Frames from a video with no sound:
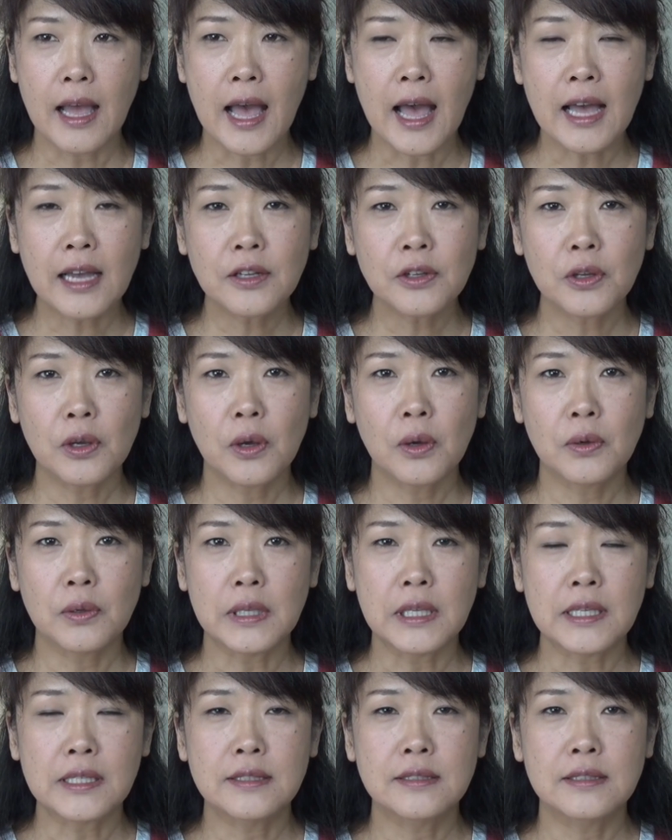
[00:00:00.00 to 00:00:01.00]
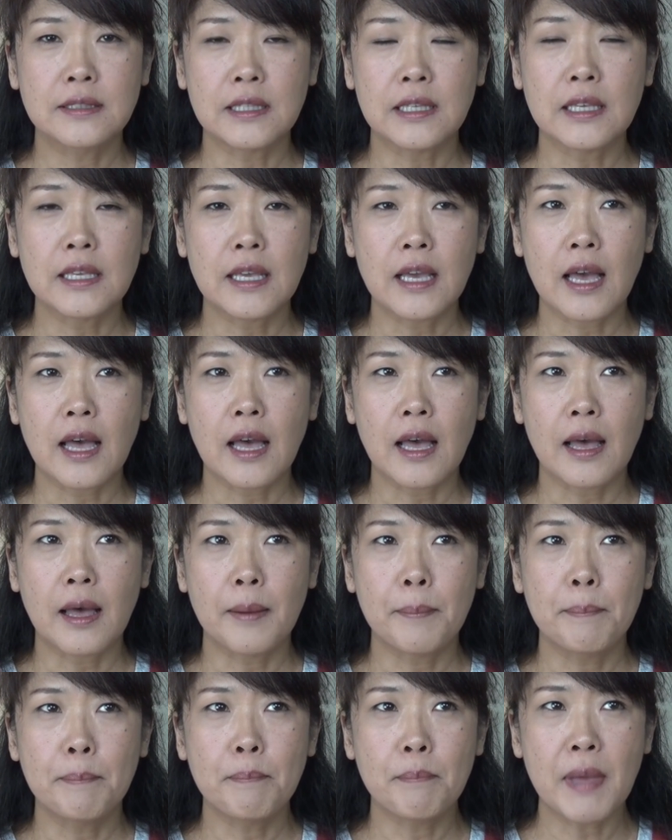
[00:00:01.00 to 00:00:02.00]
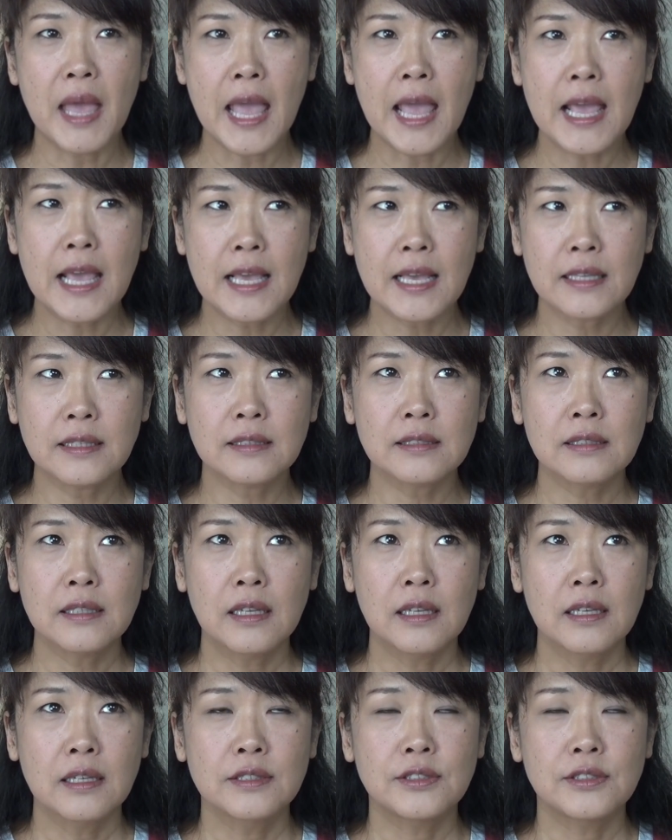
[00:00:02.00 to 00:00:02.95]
Anko is the main